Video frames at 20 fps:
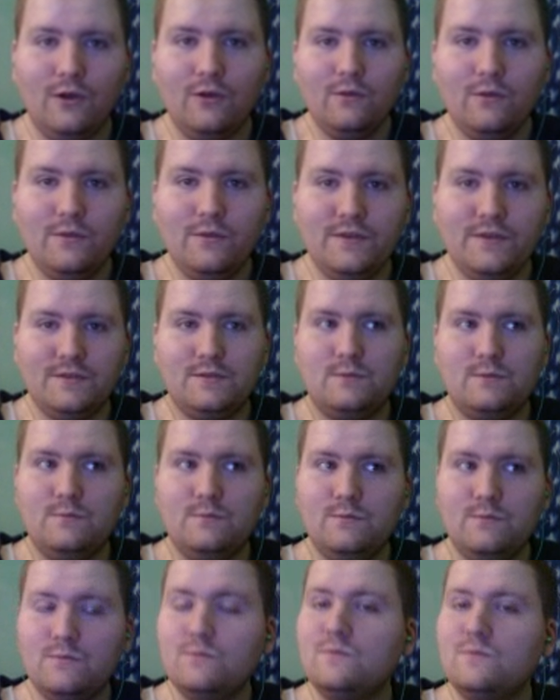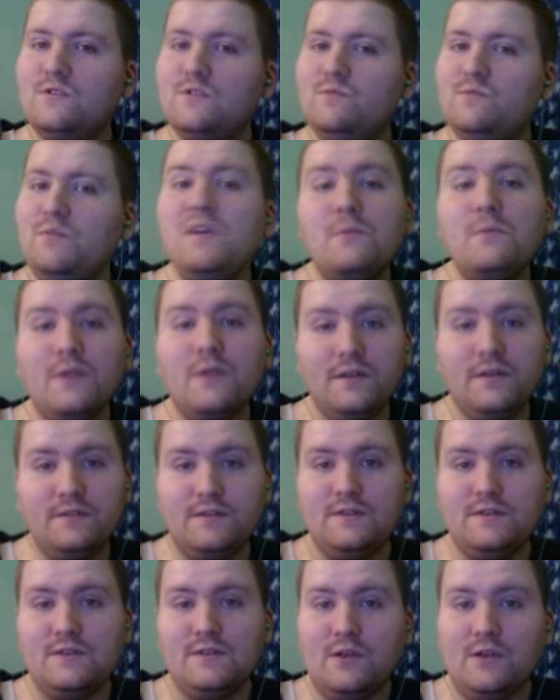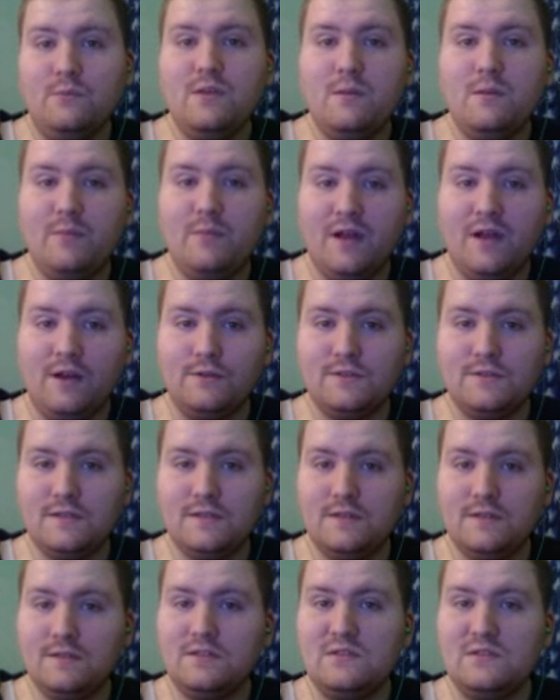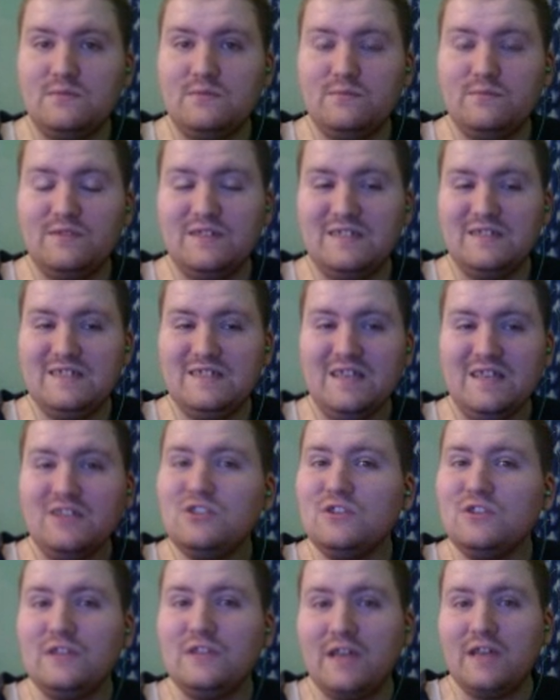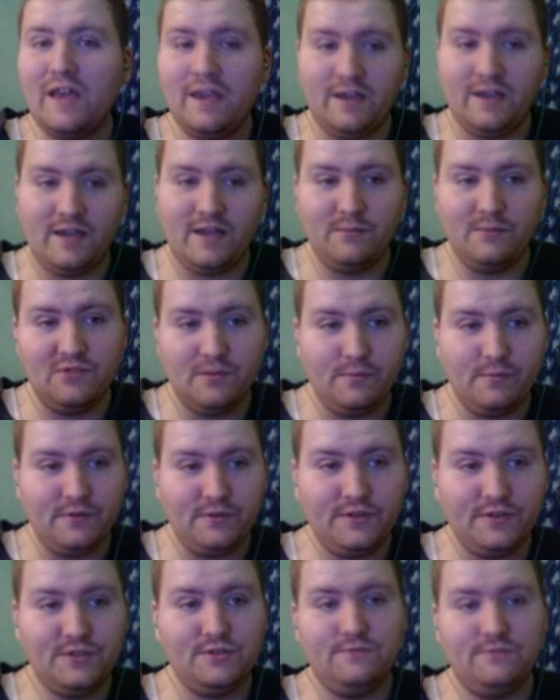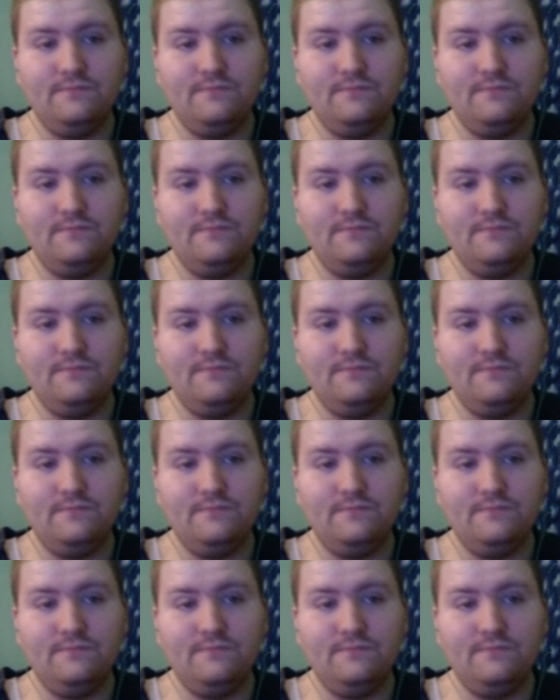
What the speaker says: this speedrun is going to be about is essentially AI manipulation.